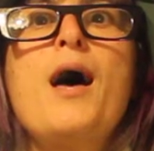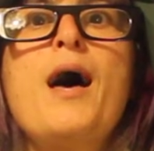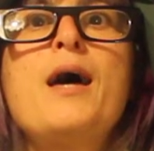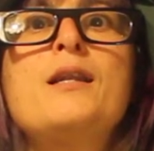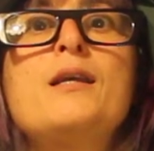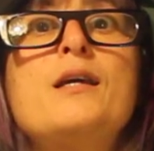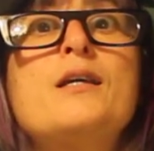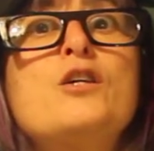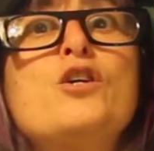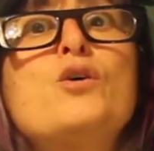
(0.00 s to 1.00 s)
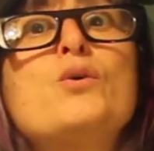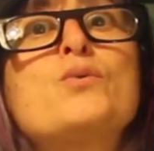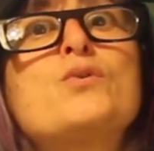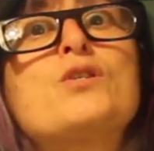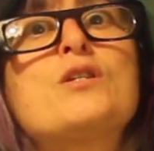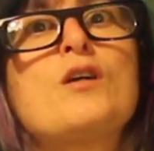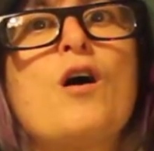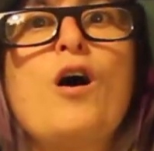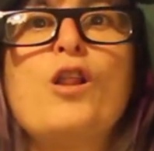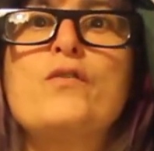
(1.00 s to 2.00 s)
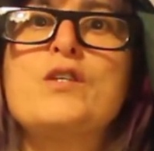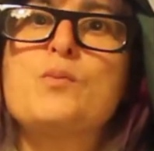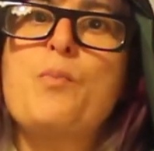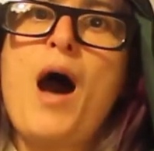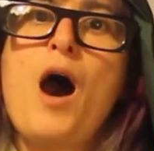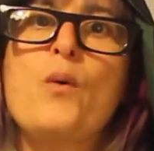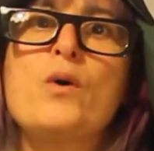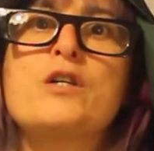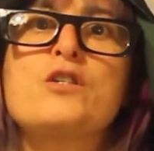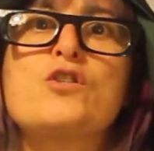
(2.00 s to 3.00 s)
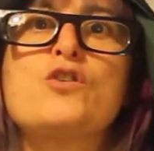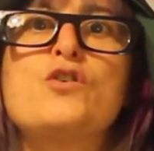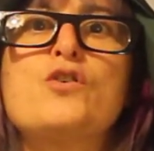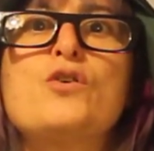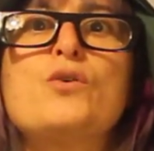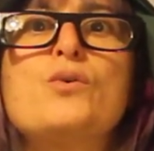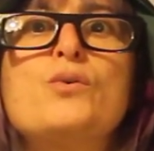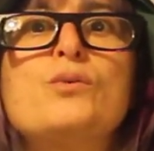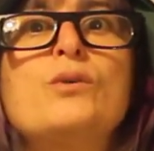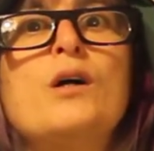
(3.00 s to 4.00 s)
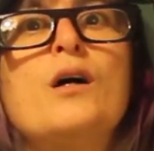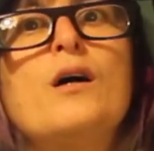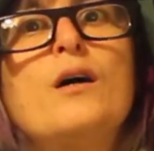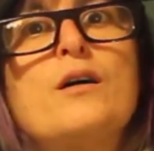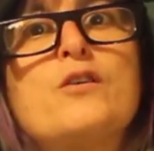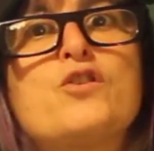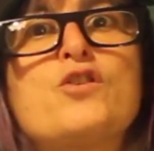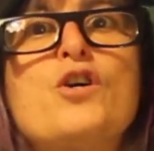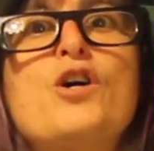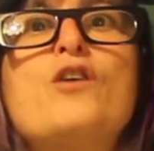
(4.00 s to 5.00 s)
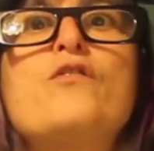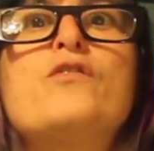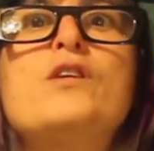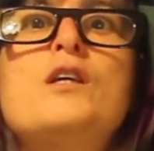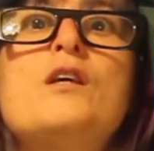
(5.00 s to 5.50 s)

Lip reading: and he used all of his powers to serve the